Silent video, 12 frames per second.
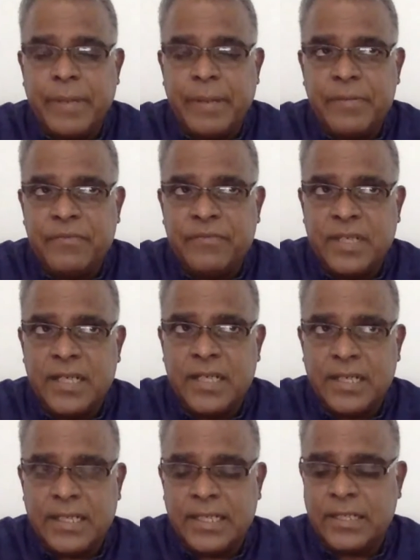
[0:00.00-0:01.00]

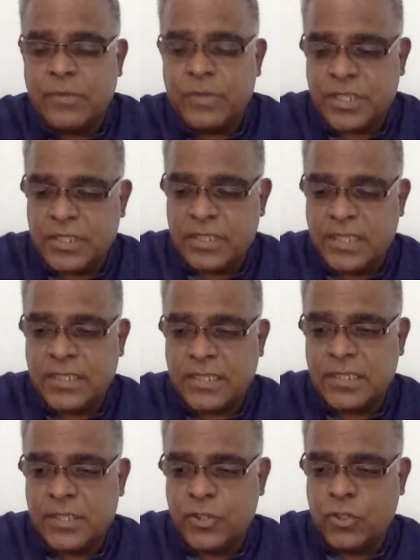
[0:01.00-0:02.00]
the question says
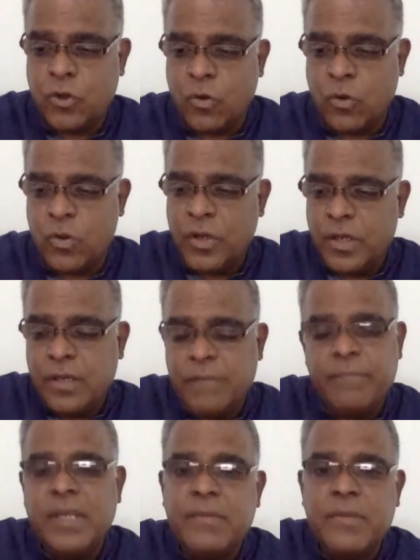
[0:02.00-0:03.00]
show,
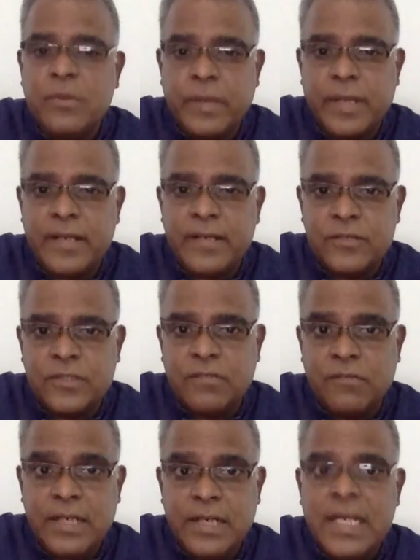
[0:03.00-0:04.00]
maybe you can use the
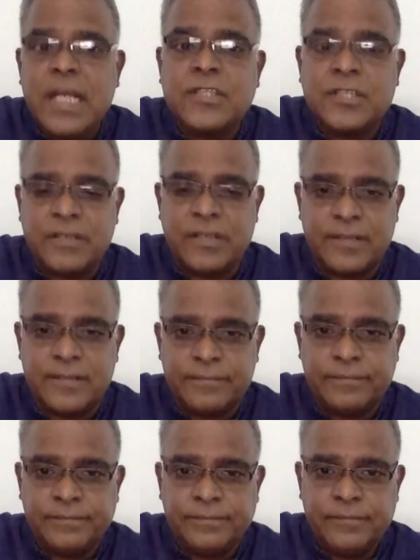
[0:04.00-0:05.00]
word illustrate
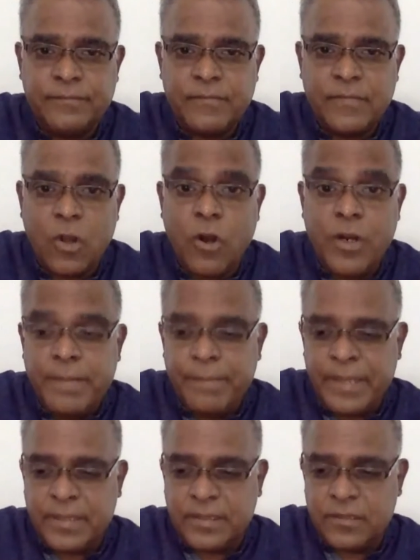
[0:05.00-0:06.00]
or
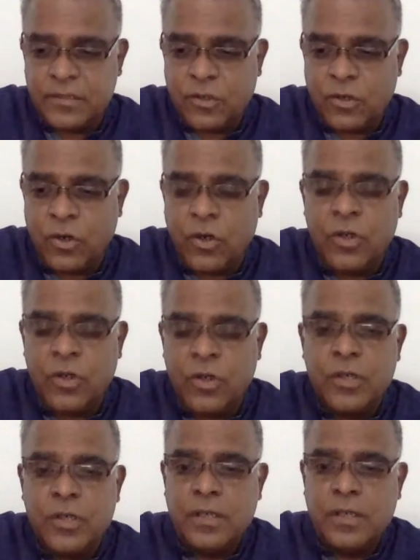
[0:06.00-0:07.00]
depict or
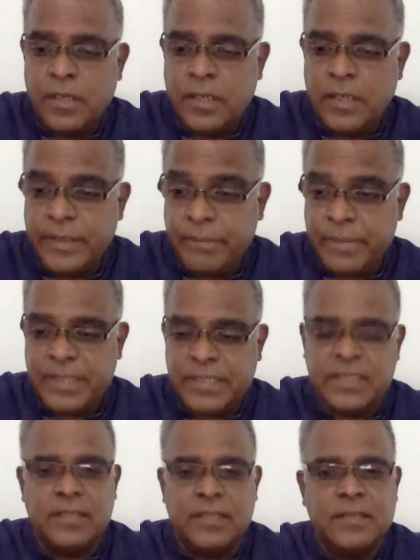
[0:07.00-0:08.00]

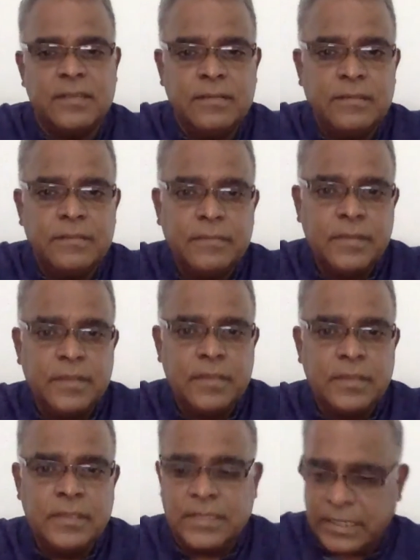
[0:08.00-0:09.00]
represent.
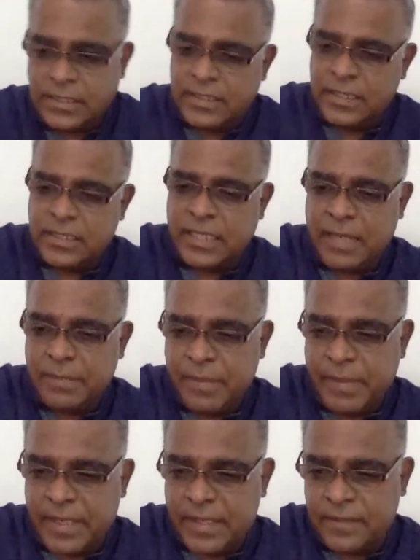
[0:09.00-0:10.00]
Such things can be made.